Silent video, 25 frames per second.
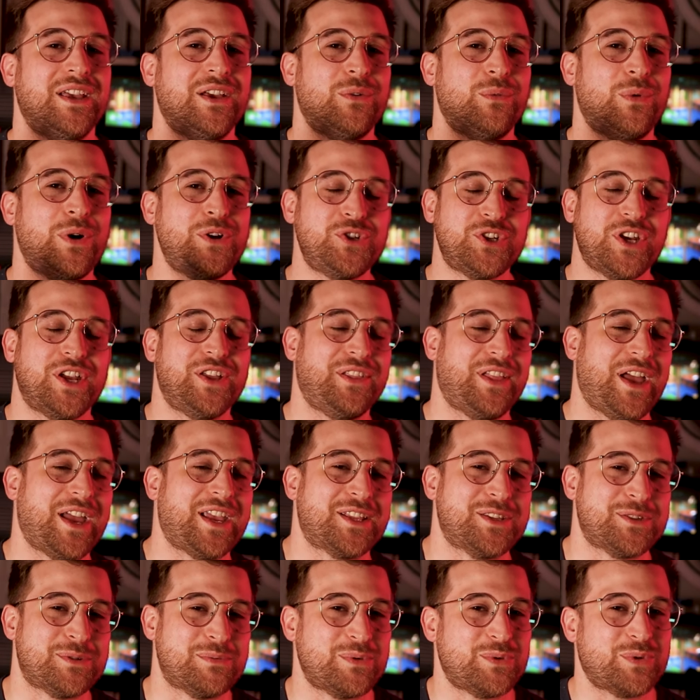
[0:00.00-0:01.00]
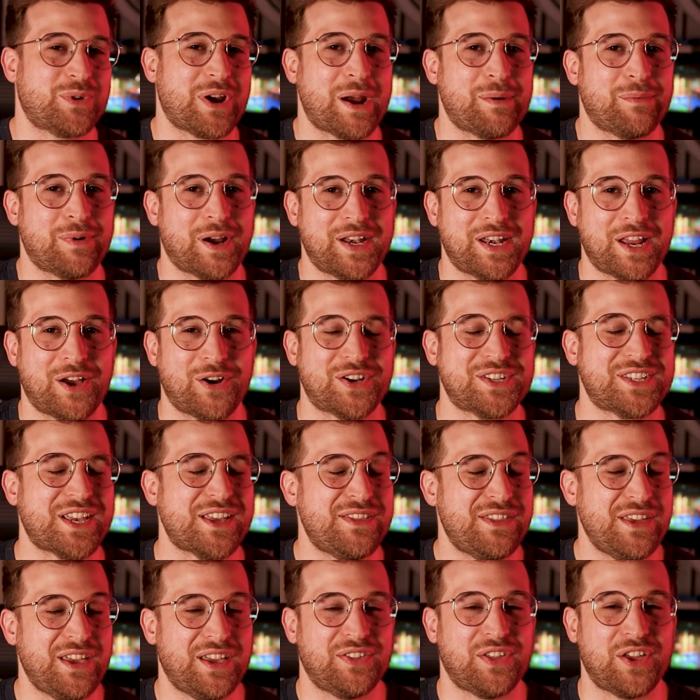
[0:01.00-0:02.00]
why don't you hit like and subscribe right now, because I
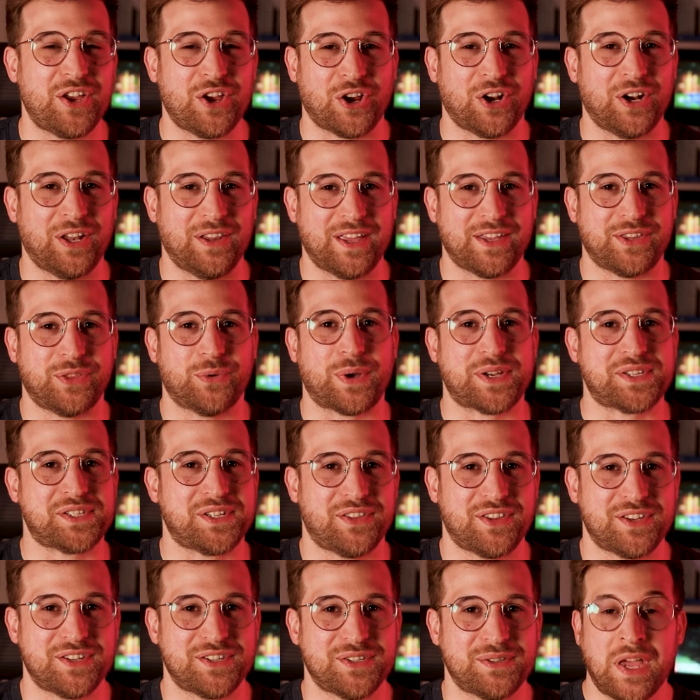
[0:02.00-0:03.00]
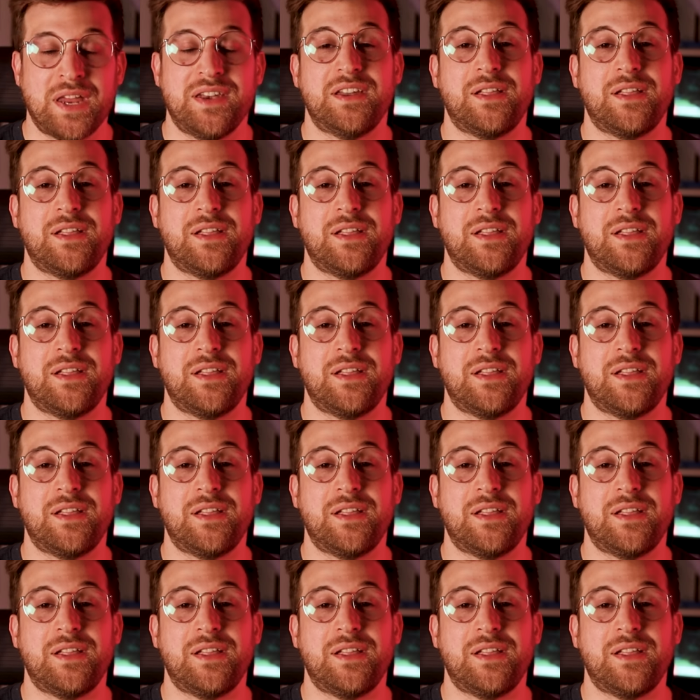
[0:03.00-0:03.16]
think that you're going to like the rest of this.